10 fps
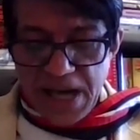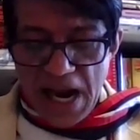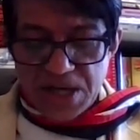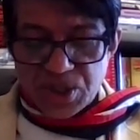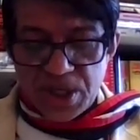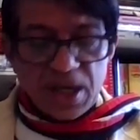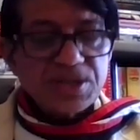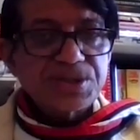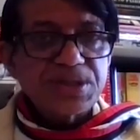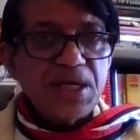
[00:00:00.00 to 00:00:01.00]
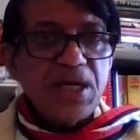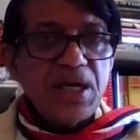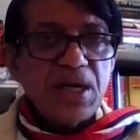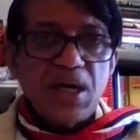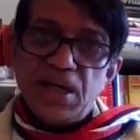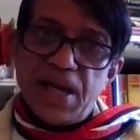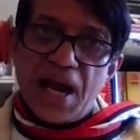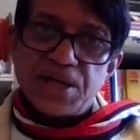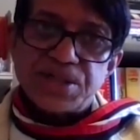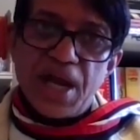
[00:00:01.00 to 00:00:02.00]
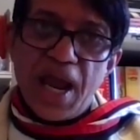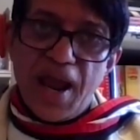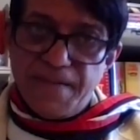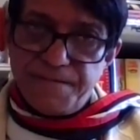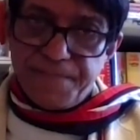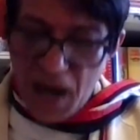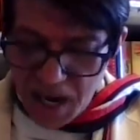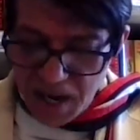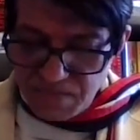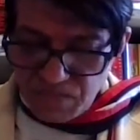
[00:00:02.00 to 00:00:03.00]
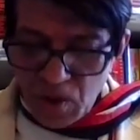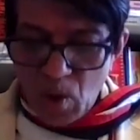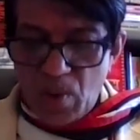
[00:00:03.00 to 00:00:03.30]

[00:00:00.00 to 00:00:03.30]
dash C dash M prime,